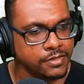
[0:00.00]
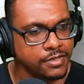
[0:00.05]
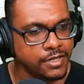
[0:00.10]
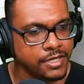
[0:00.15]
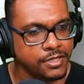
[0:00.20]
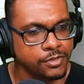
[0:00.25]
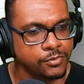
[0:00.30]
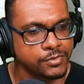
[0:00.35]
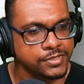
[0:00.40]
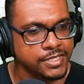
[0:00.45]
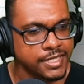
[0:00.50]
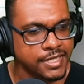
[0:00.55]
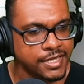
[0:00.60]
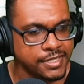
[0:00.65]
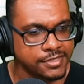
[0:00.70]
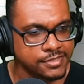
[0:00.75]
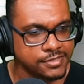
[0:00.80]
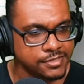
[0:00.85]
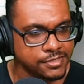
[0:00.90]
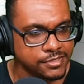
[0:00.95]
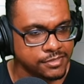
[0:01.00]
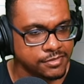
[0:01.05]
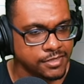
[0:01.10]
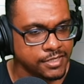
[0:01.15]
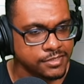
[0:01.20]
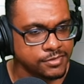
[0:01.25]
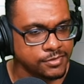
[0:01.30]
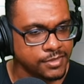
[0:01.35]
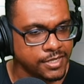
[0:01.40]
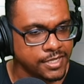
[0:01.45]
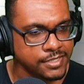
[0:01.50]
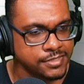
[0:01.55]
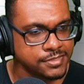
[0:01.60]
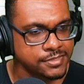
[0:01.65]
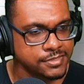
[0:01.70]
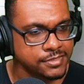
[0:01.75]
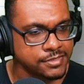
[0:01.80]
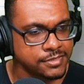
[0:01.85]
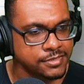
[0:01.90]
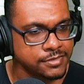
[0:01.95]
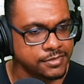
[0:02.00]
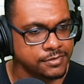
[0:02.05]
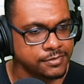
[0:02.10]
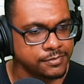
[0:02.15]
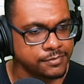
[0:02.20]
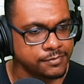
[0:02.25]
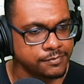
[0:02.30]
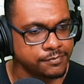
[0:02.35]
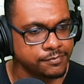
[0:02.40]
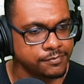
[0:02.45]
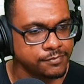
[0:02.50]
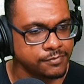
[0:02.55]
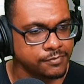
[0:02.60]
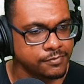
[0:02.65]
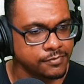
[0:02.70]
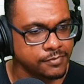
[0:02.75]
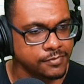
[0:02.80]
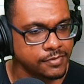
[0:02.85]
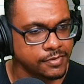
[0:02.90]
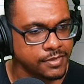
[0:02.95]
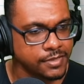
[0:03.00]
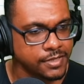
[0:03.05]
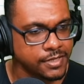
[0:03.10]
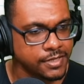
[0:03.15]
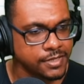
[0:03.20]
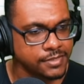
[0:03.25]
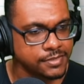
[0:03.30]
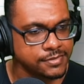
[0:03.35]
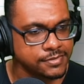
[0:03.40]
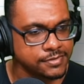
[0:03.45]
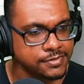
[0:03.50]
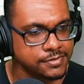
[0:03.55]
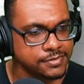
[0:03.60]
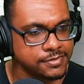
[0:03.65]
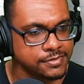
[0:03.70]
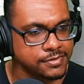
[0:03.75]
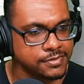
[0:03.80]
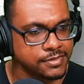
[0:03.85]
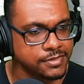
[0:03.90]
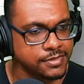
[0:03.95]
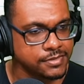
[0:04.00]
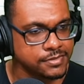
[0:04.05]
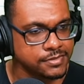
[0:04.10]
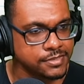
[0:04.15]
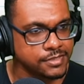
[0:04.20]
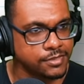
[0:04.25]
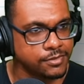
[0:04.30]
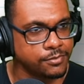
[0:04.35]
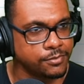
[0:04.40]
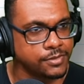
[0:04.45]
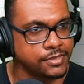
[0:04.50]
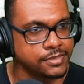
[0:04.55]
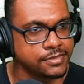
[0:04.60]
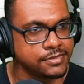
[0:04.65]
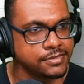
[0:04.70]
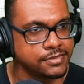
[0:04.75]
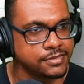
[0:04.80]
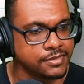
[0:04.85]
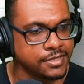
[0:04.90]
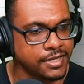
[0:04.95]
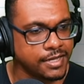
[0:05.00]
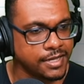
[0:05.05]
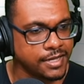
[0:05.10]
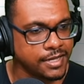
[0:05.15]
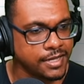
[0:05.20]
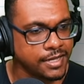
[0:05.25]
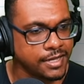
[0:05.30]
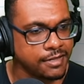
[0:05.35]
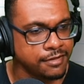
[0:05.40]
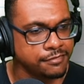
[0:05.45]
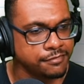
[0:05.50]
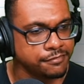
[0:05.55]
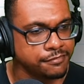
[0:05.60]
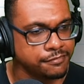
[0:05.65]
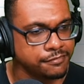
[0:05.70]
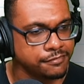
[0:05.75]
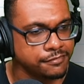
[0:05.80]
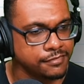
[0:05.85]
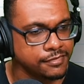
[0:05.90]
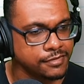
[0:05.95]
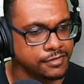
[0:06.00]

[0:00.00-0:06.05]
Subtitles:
And those are your answers, right? So answer x is equal to a half,